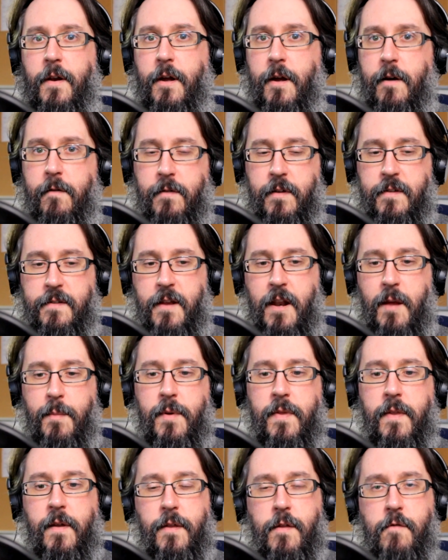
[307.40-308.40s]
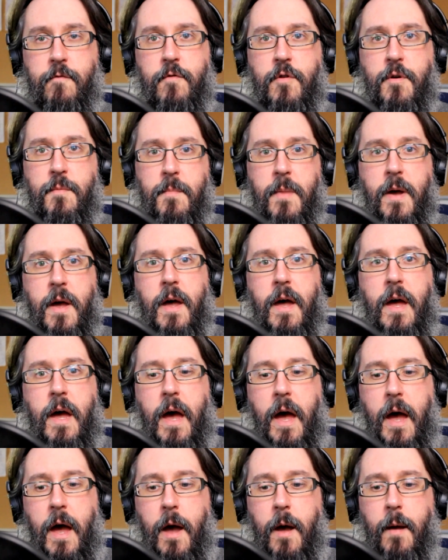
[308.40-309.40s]
are currently set up in the other room.
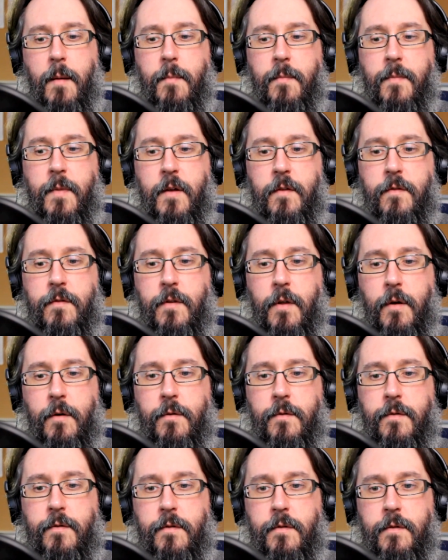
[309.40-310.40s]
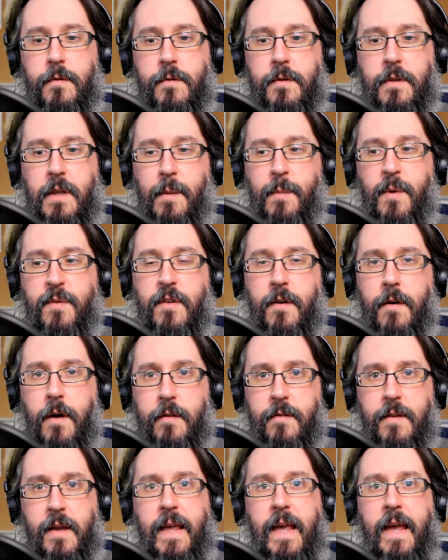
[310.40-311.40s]
Those come as
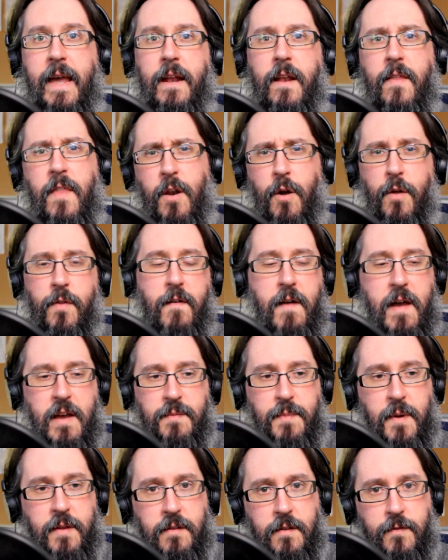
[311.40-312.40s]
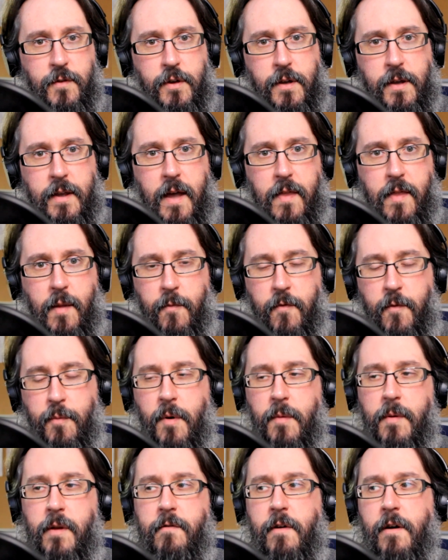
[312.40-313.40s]
a kit, and they're not very expensive. You can get them for
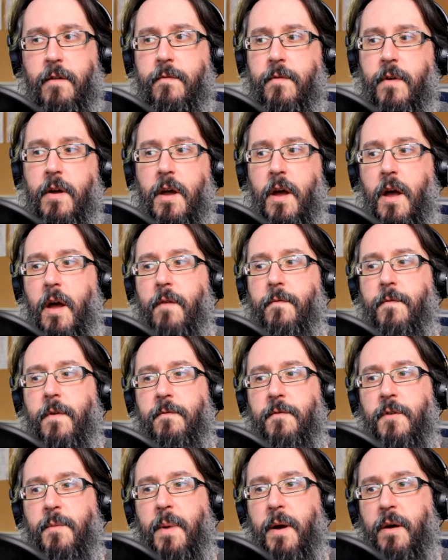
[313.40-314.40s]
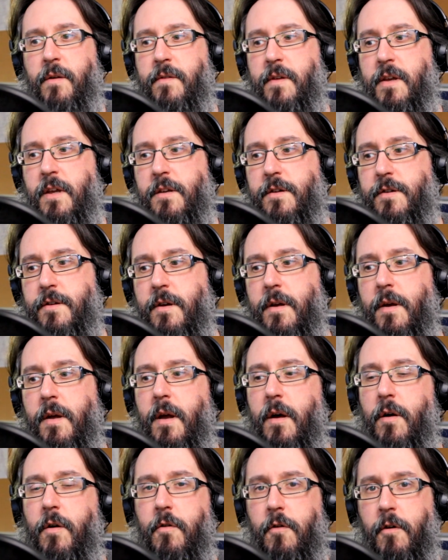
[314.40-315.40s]
probably around £50 each,
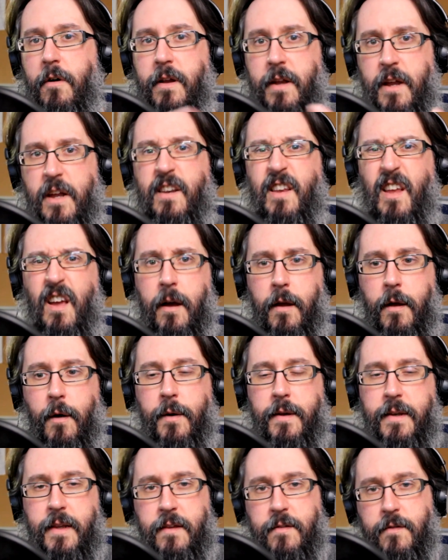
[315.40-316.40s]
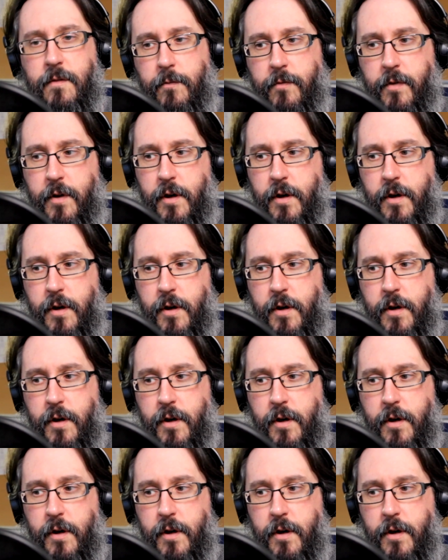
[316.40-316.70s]
or a decent